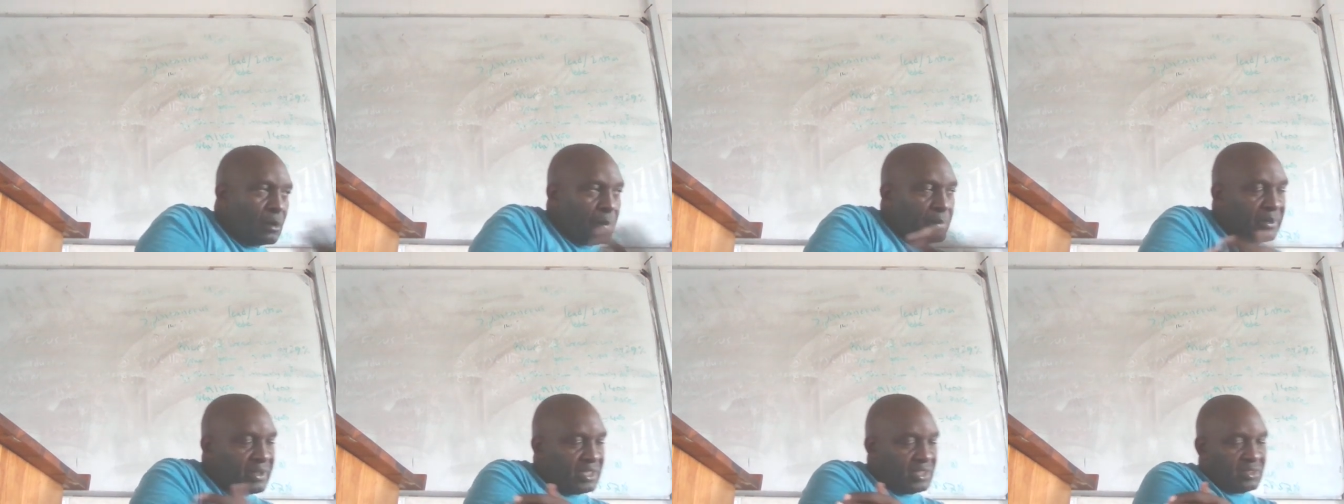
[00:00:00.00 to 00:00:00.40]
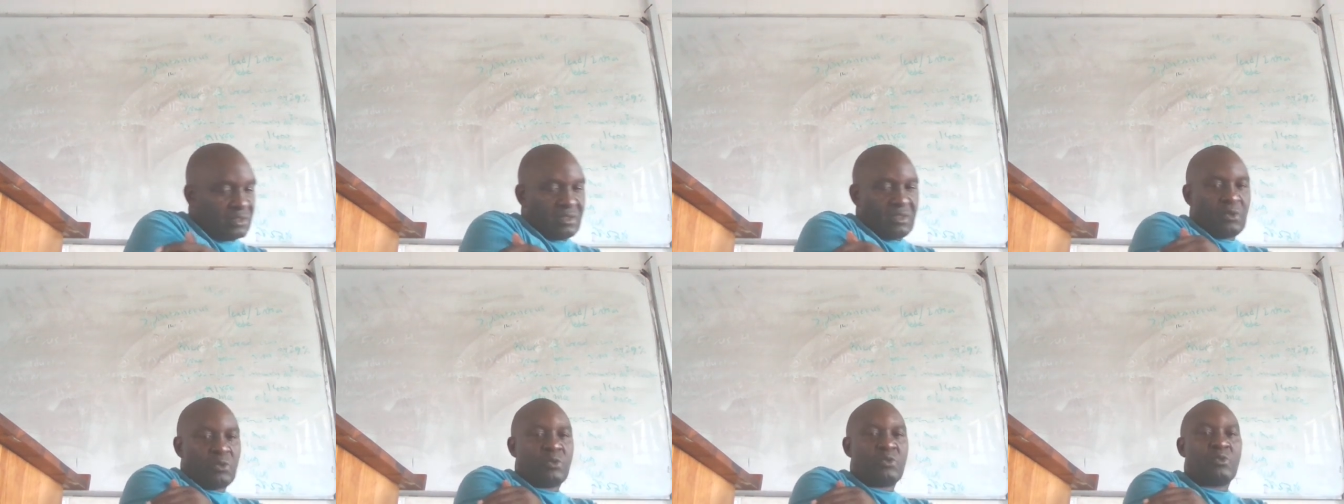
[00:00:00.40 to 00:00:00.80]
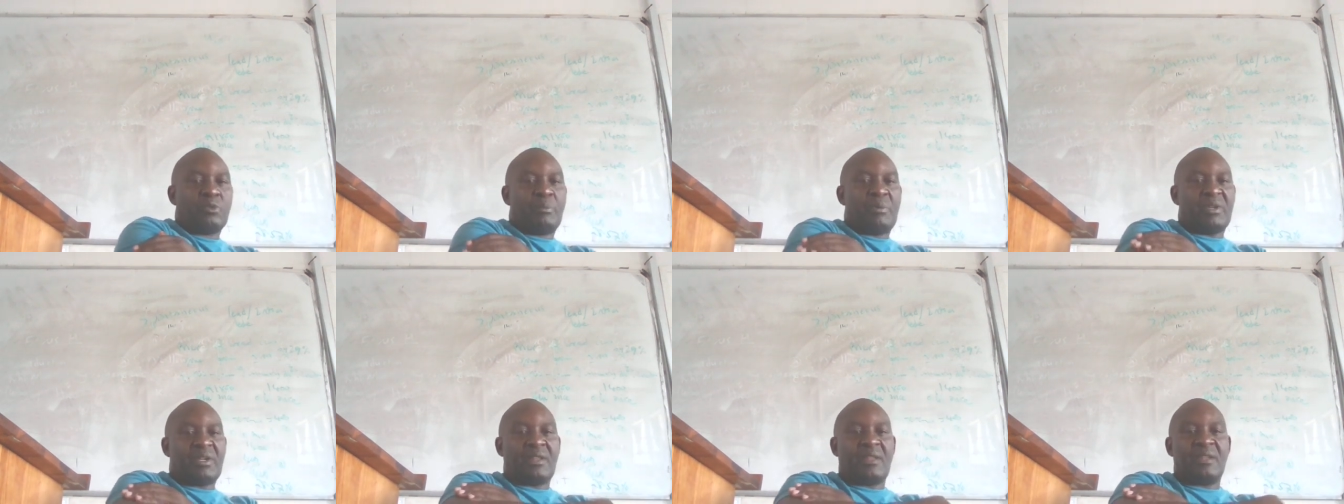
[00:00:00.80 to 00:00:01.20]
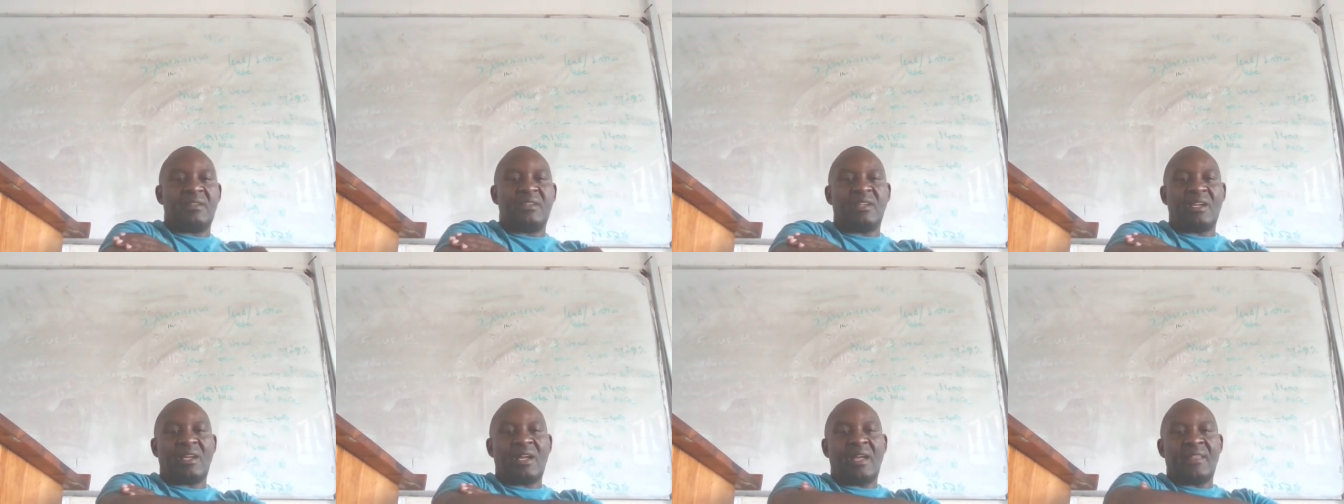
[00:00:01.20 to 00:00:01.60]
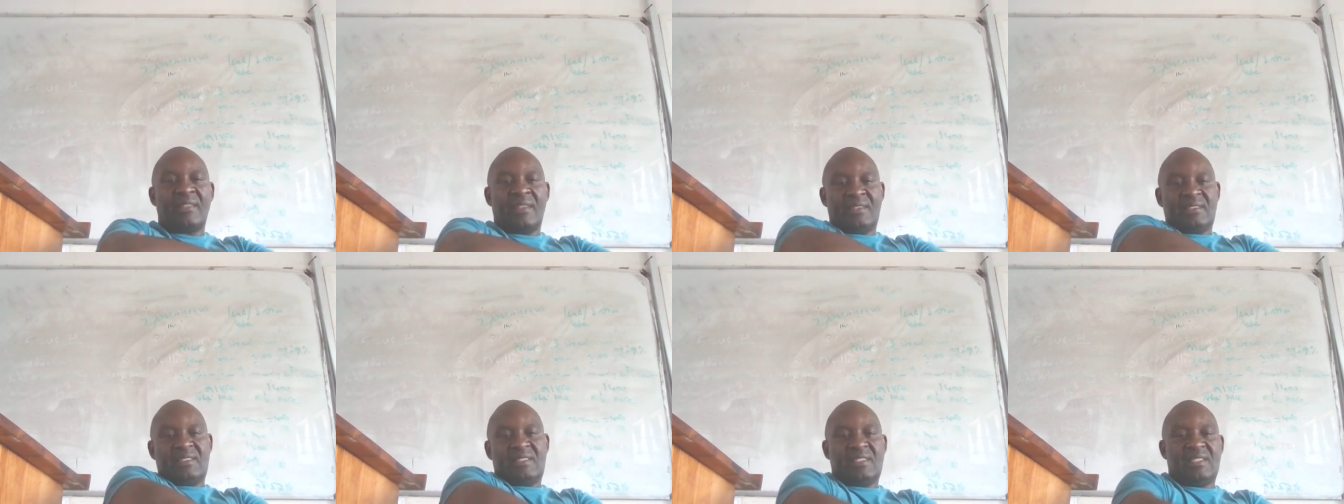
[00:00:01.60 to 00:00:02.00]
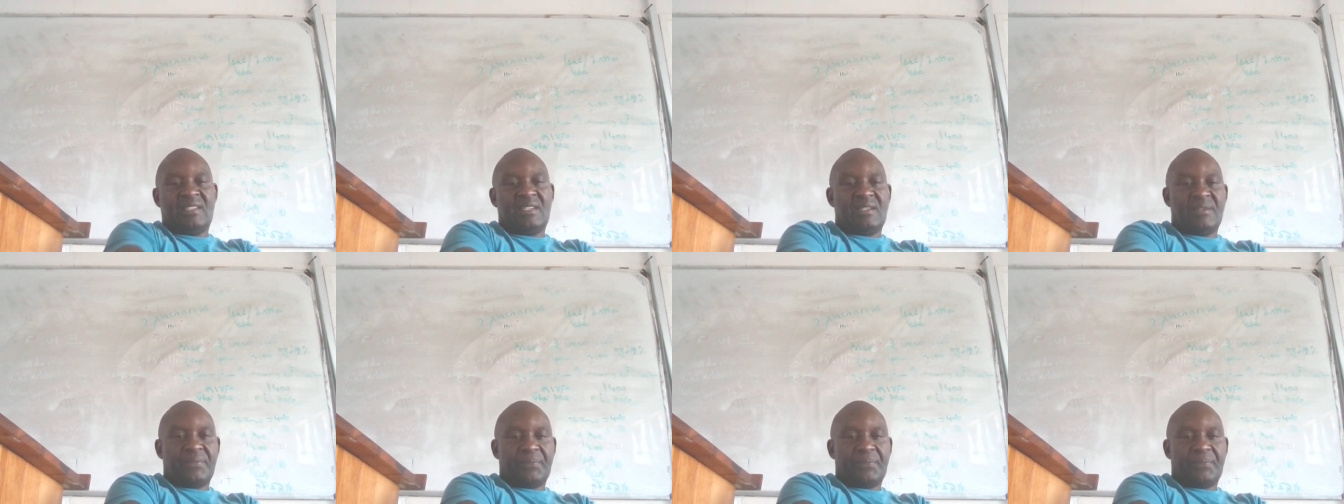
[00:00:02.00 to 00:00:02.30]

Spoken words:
competition. You will do better than the others